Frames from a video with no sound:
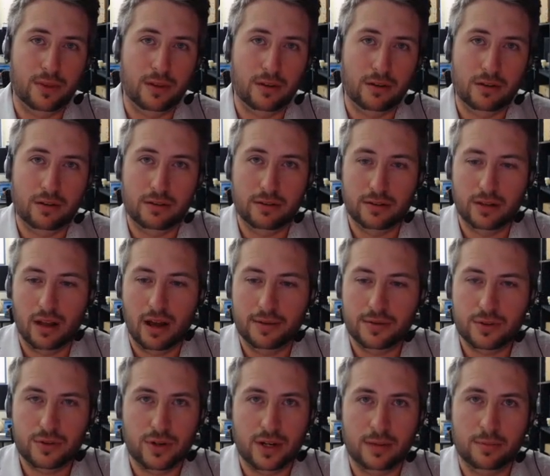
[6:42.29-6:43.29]
the live
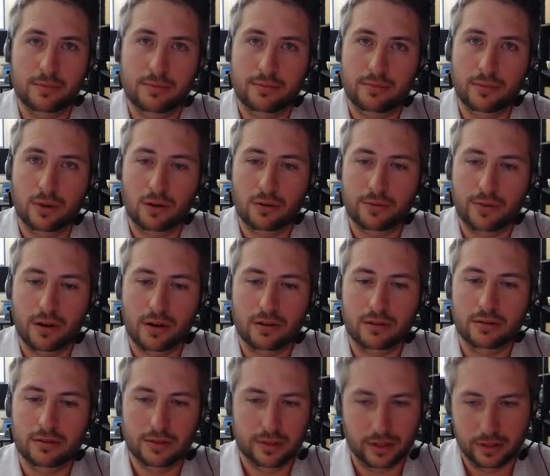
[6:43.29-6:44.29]
stream log
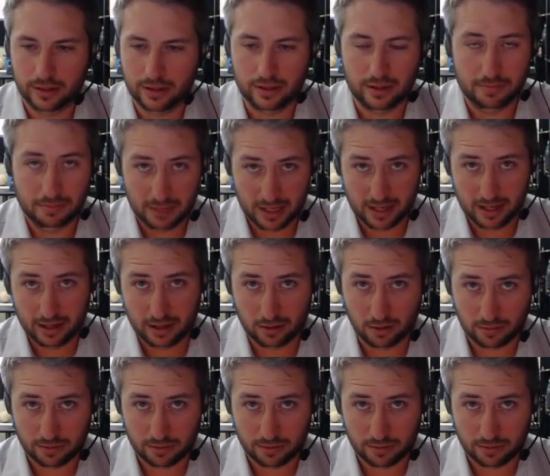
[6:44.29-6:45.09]
file, the log